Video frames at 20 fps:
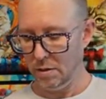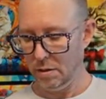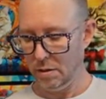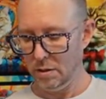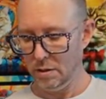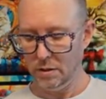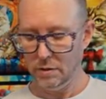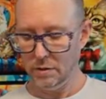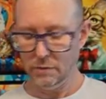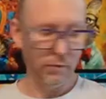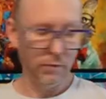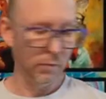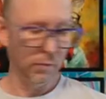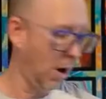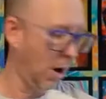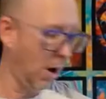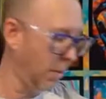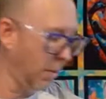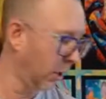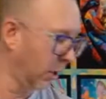this is from
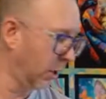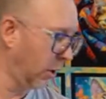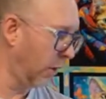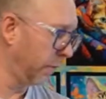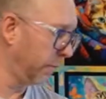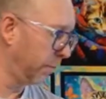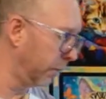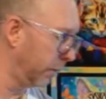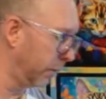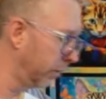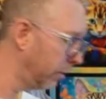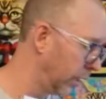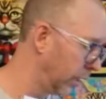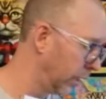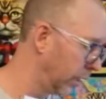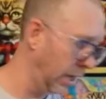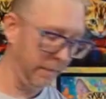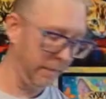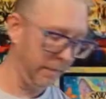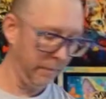Robert Kaufman, right?
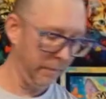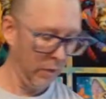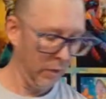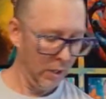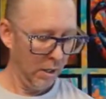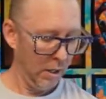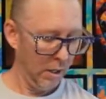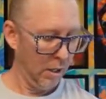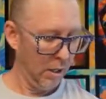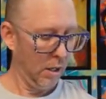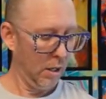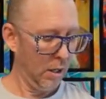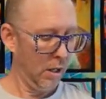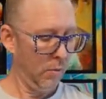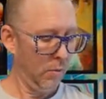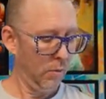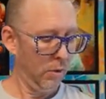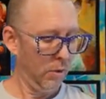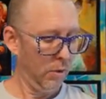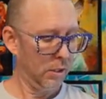Yeah.
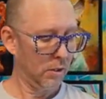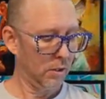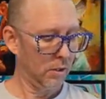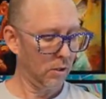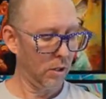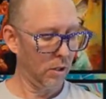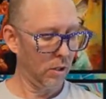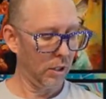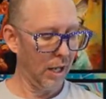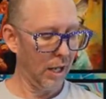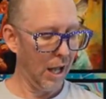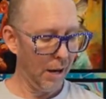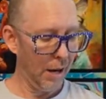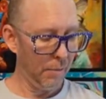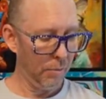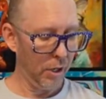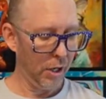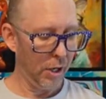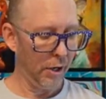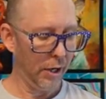What is this called?
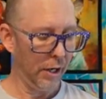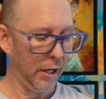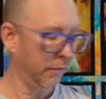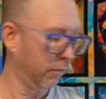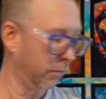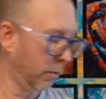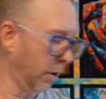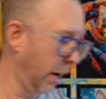Library of